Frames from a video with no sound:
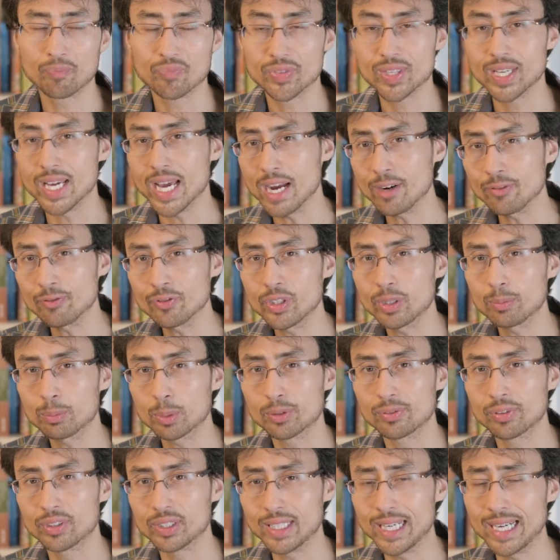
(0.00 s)
the f number
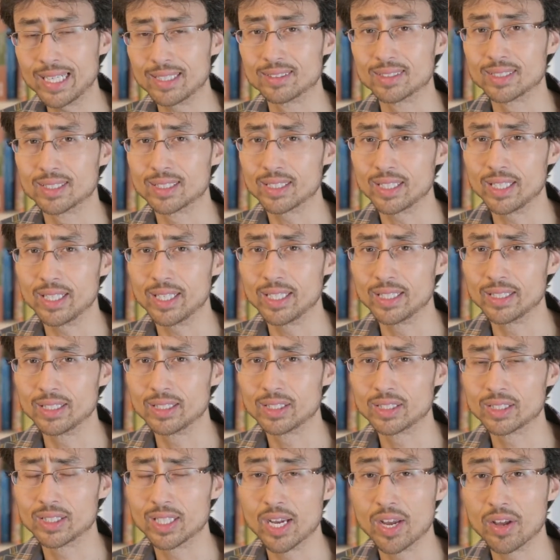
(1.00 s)
of a lens
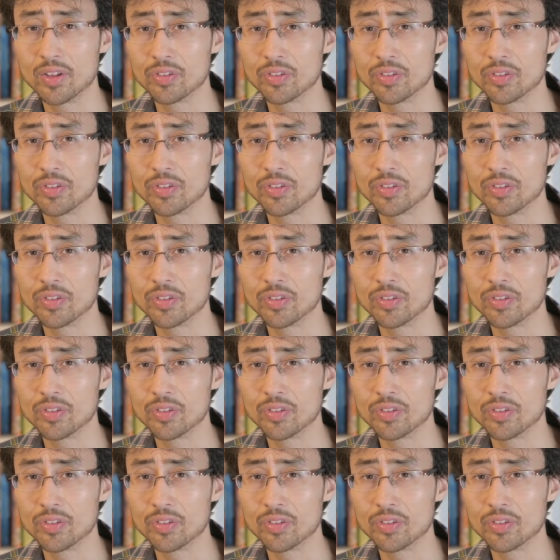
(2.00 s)
is